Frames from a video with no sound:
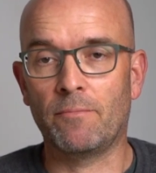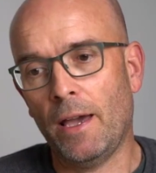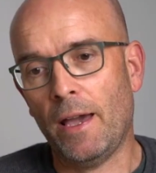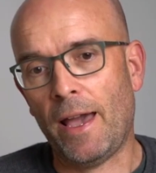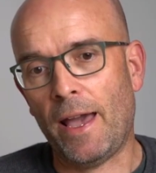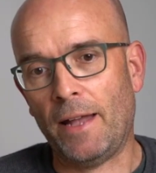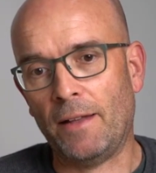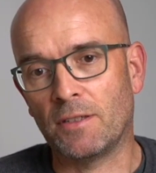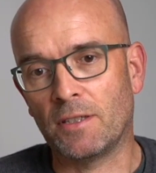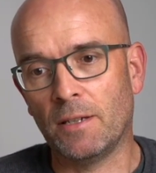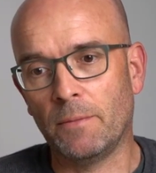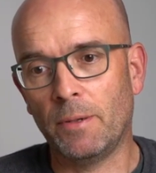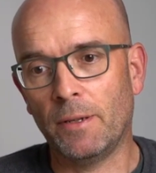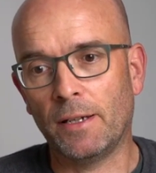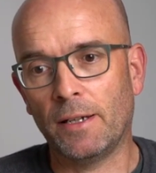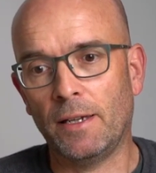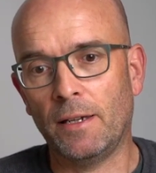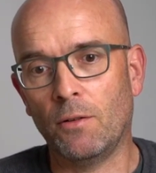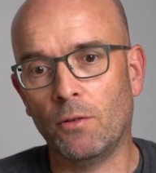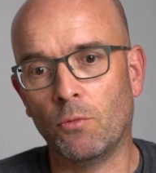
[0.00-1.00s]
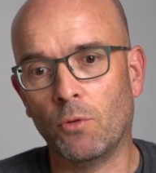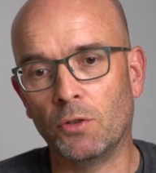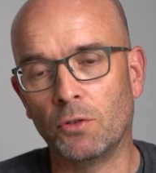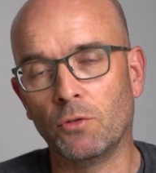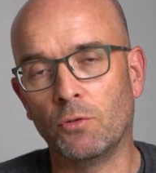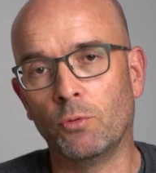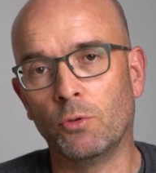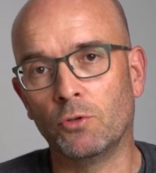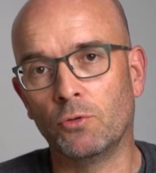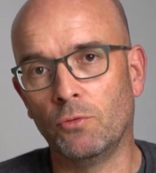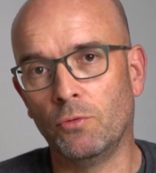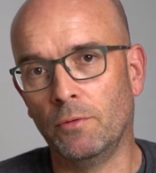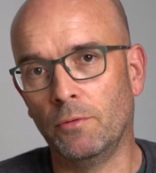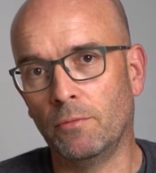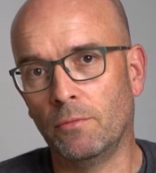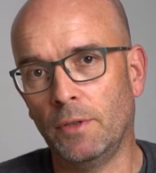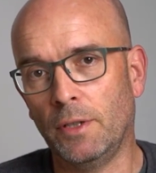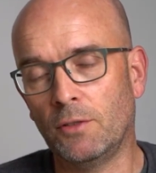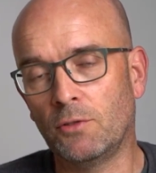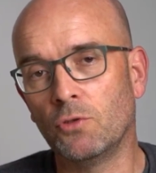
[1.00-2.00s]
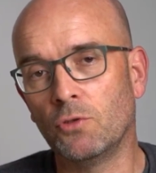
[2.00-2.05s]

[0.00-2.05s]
And typically what you would need to